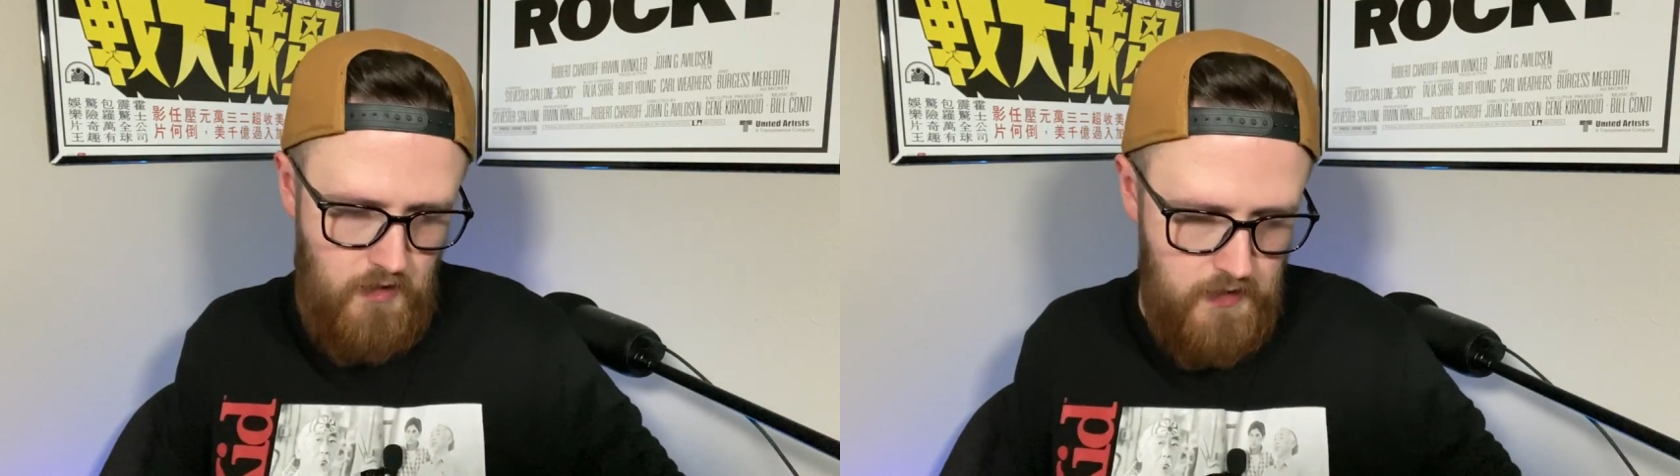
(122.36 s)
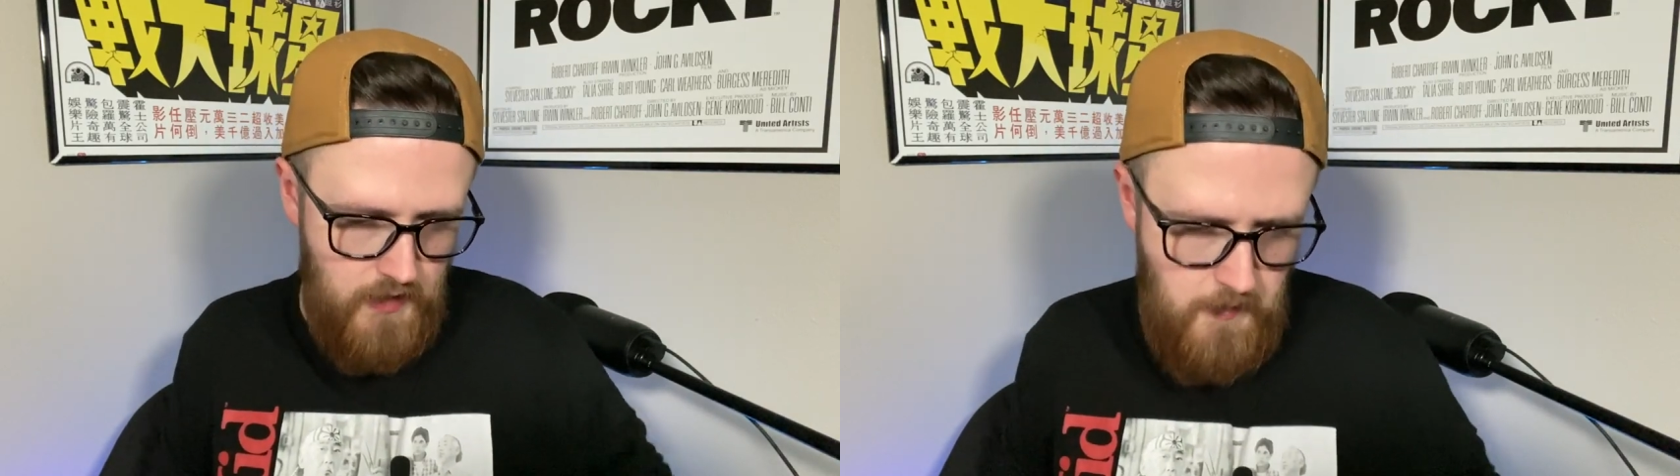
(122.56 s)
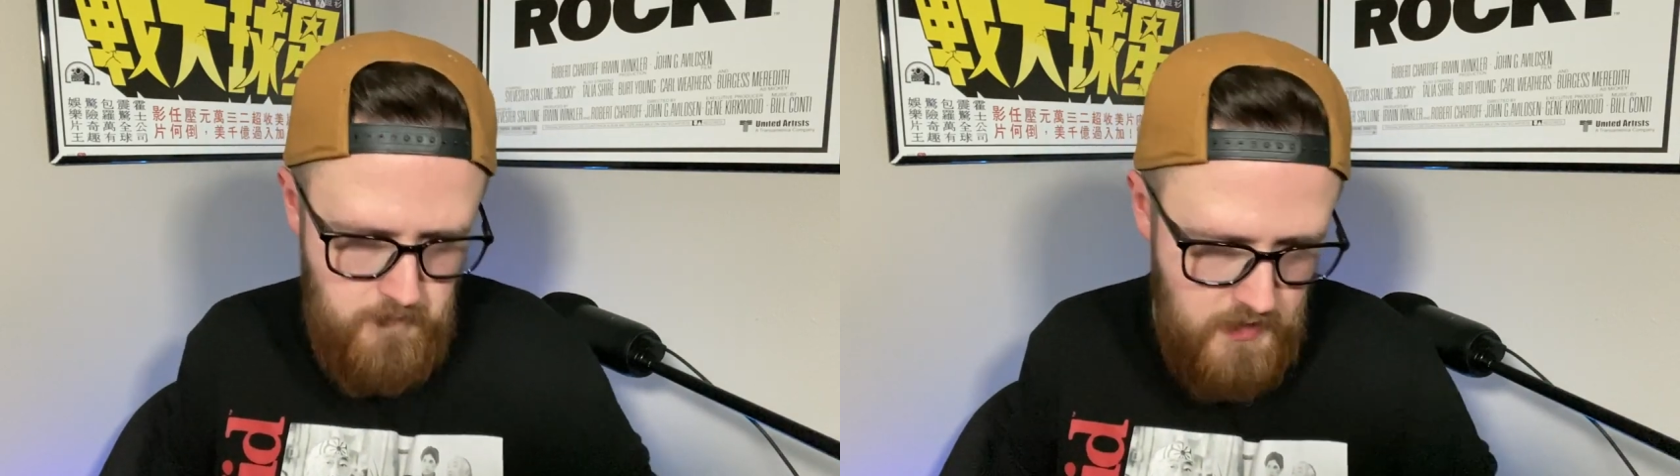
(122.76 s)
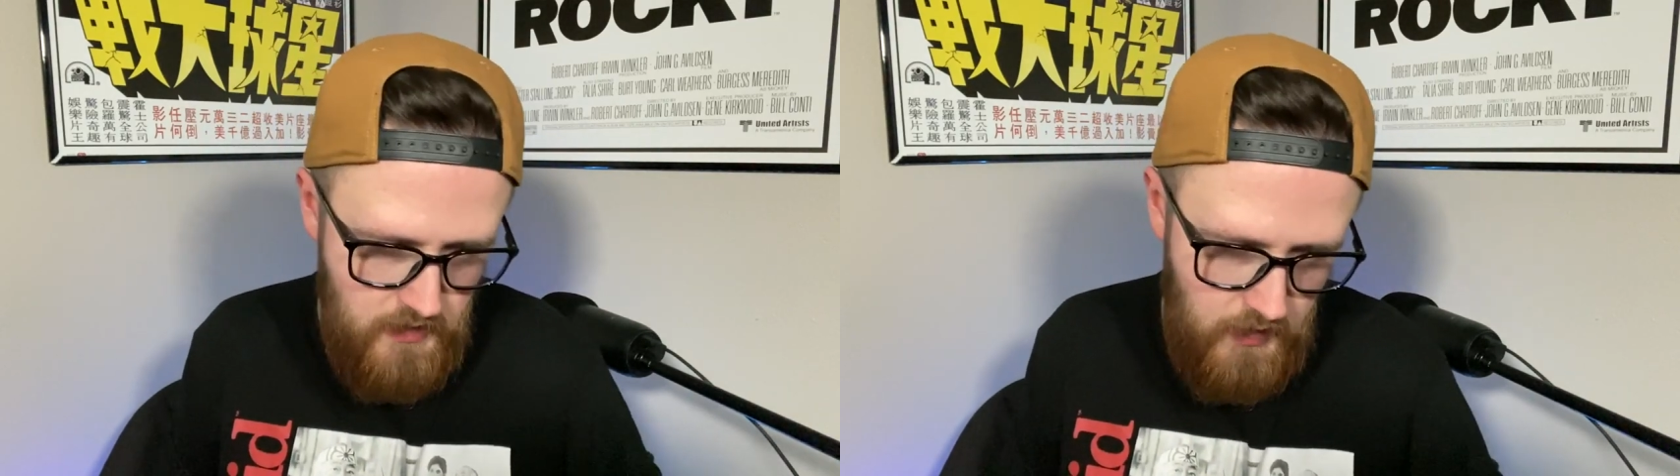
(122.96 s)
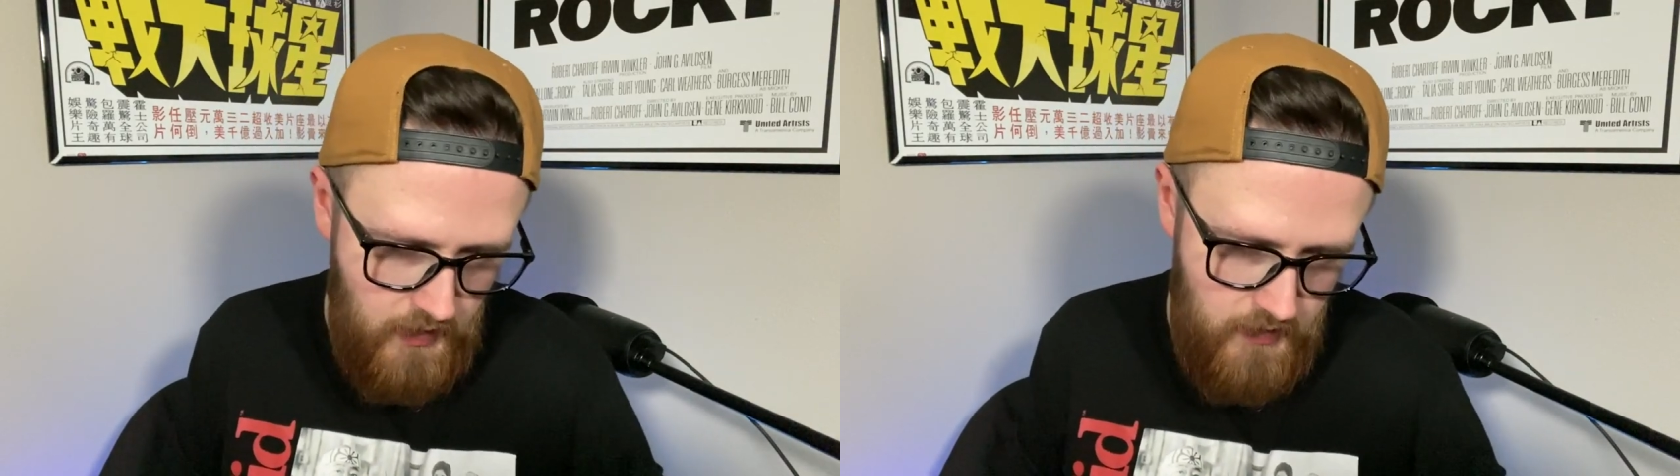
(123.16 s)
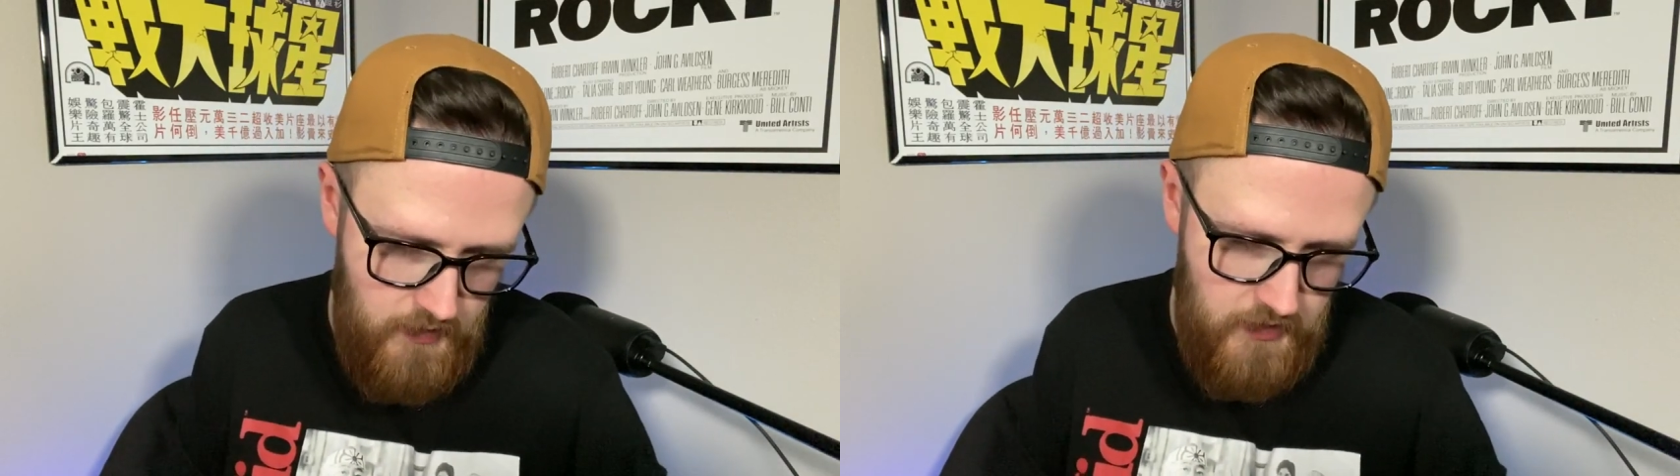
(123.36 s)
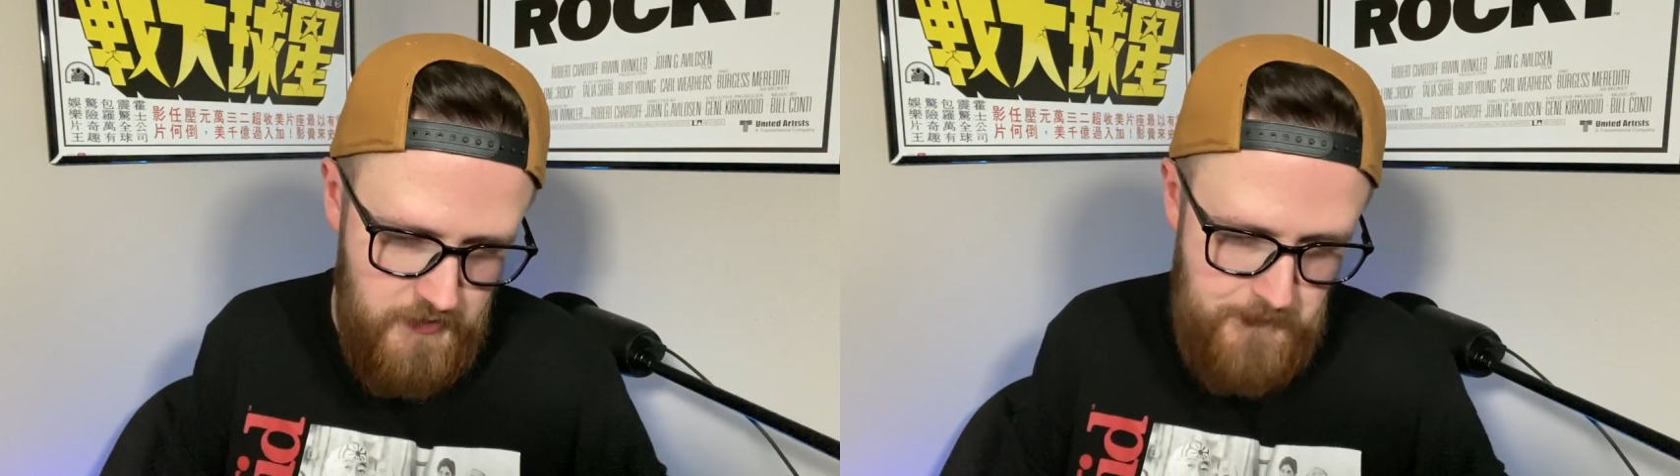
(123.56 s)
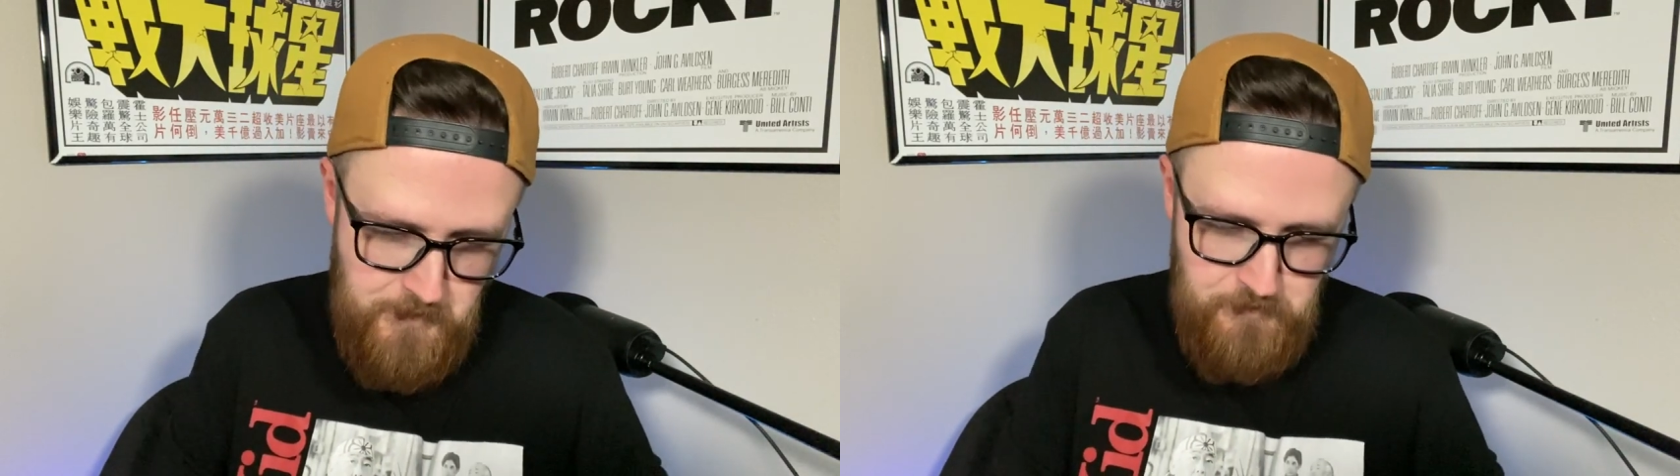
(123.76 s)
Let me
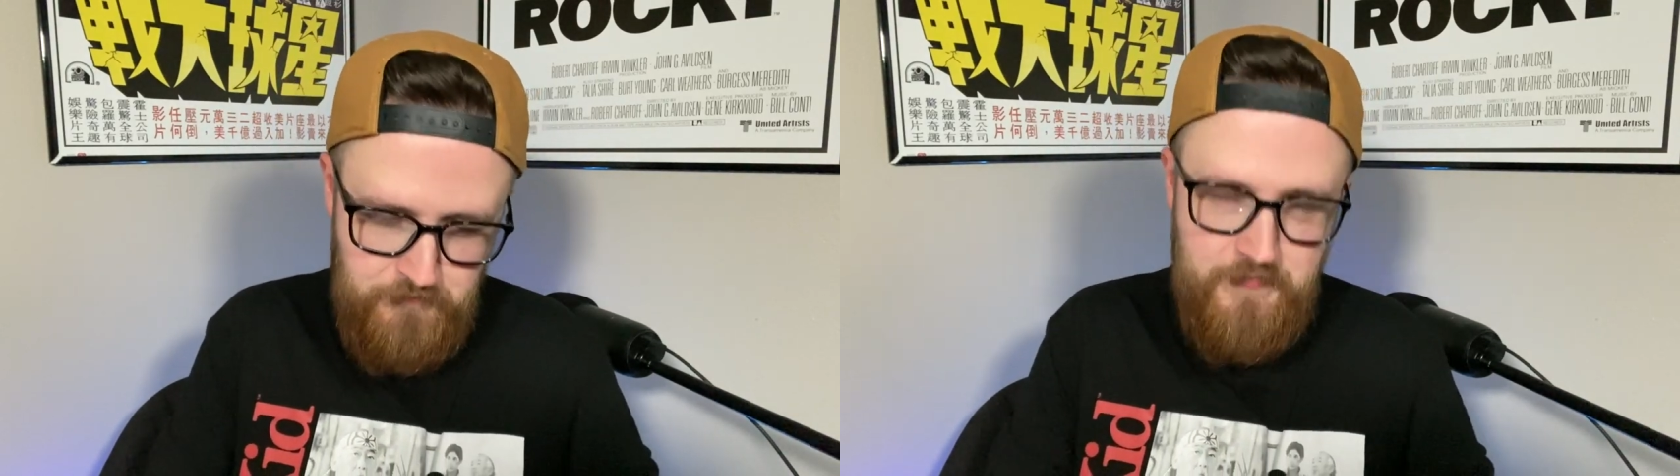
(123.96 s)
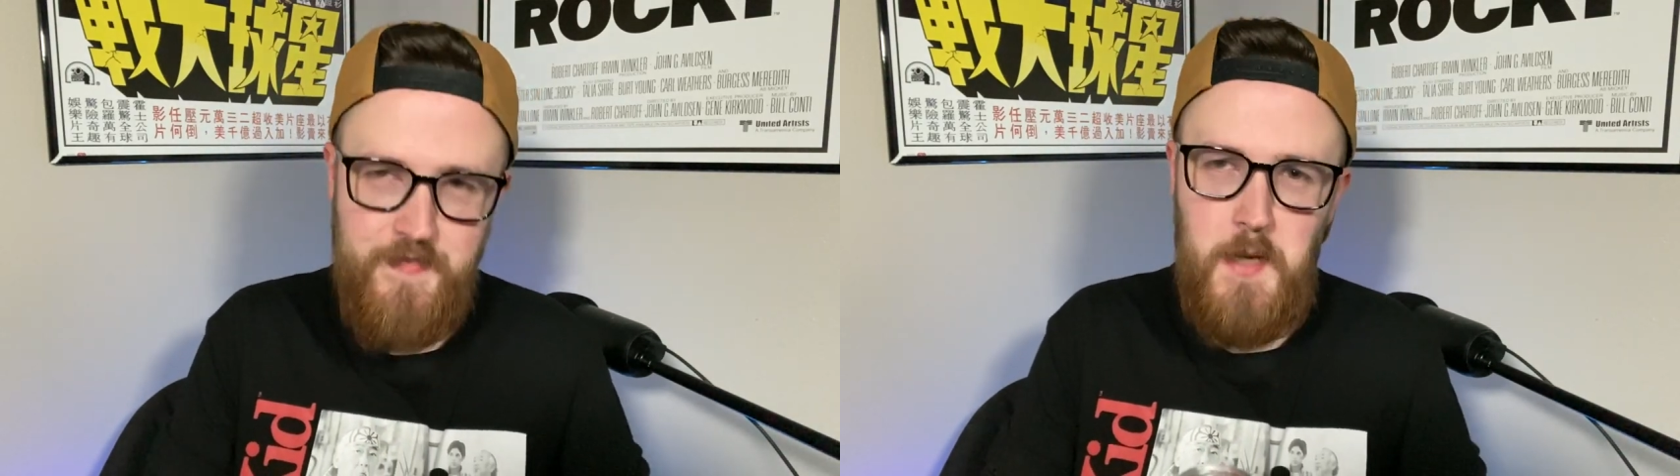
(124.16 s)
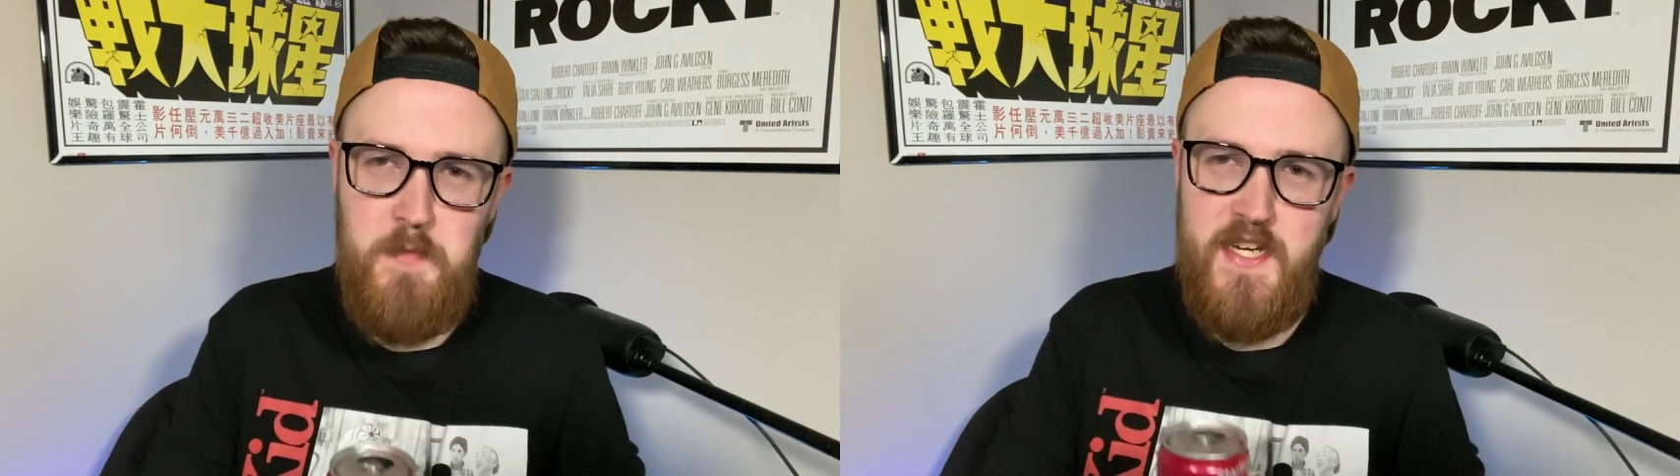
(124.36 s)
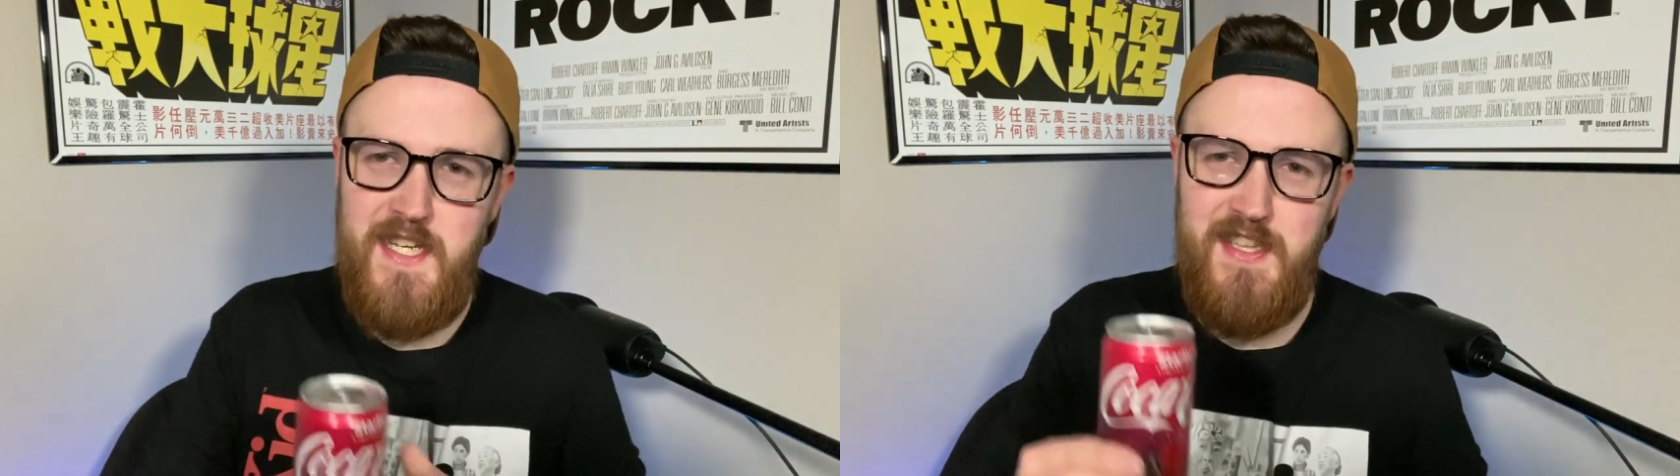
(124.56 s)
get